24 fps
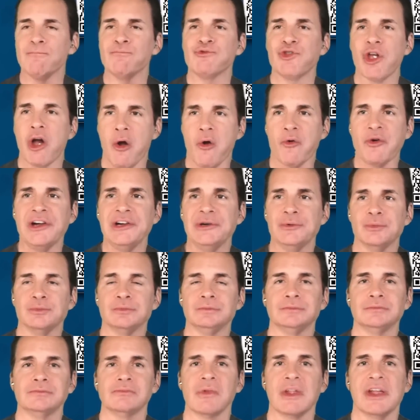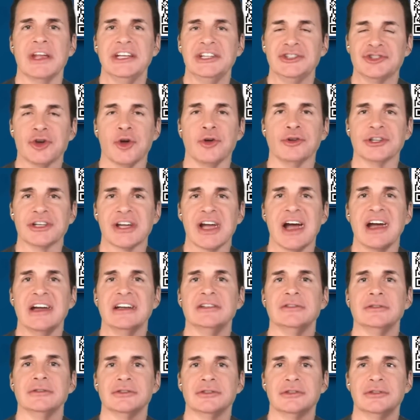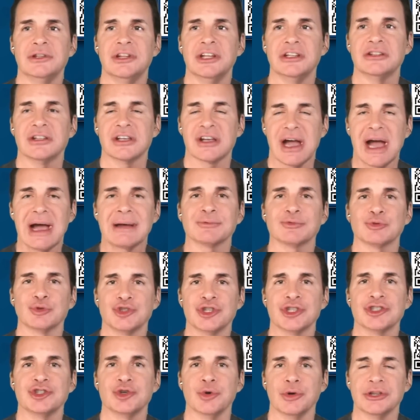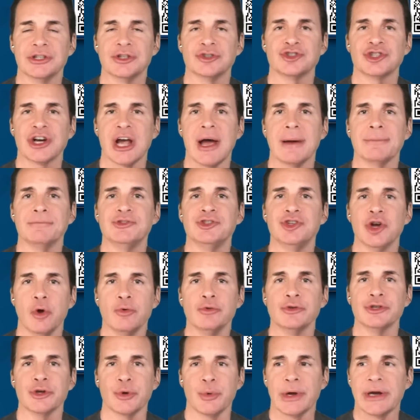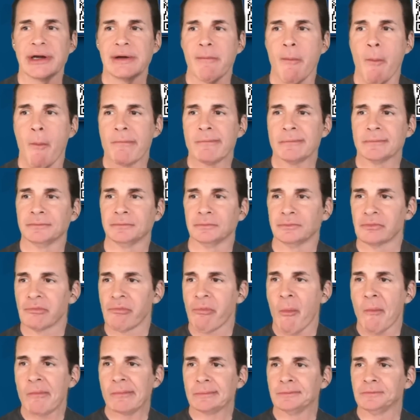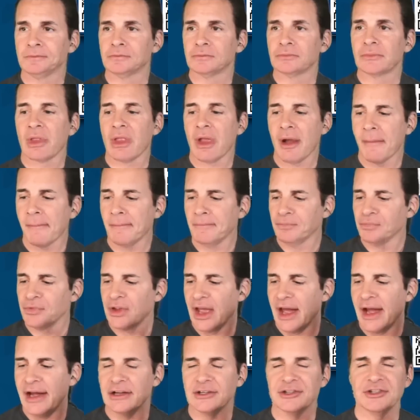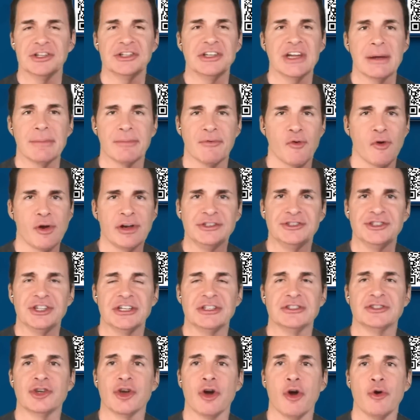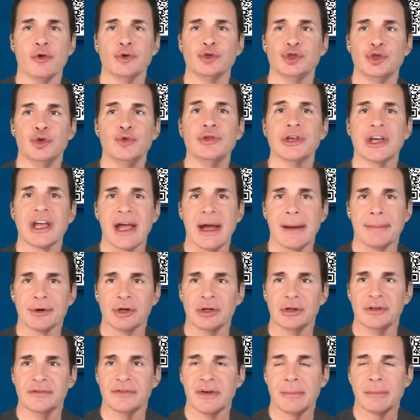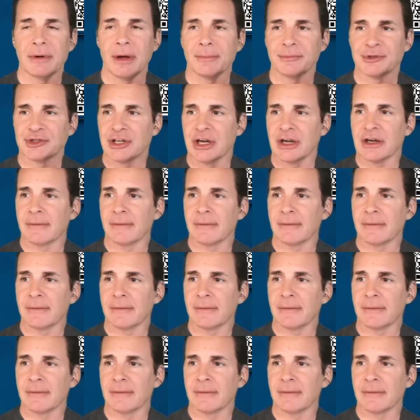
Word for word: um, No, he, he told the guy that the cops were just doing their job. Don't do it. Jim. And the day before, he said, "Go to the Capitol," if I'm not mistaken.